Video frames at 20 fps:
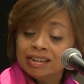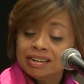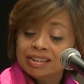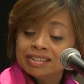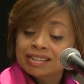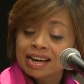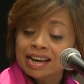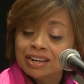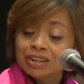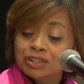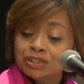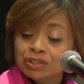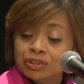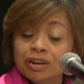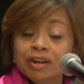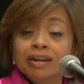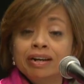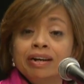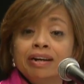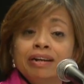and his
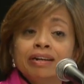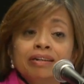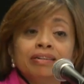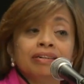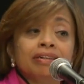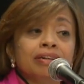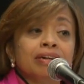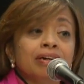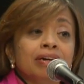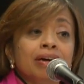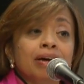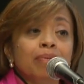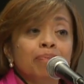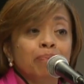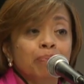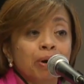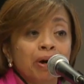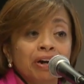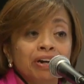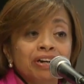editor
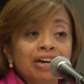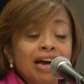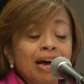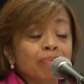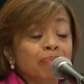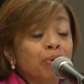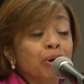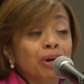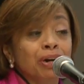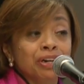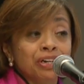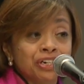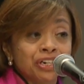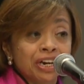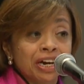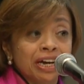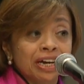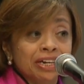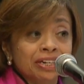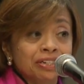
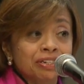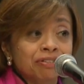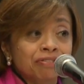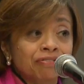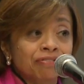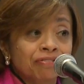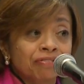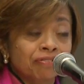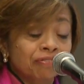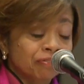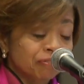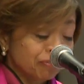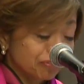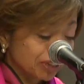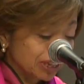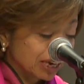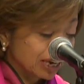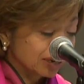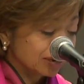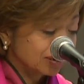apologize
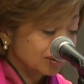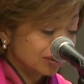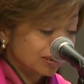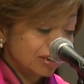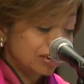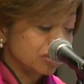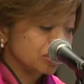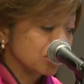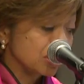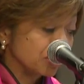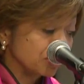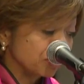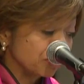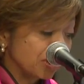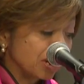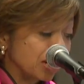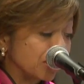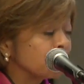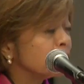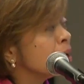that he's not
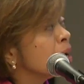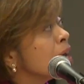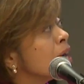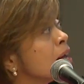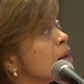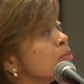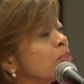around.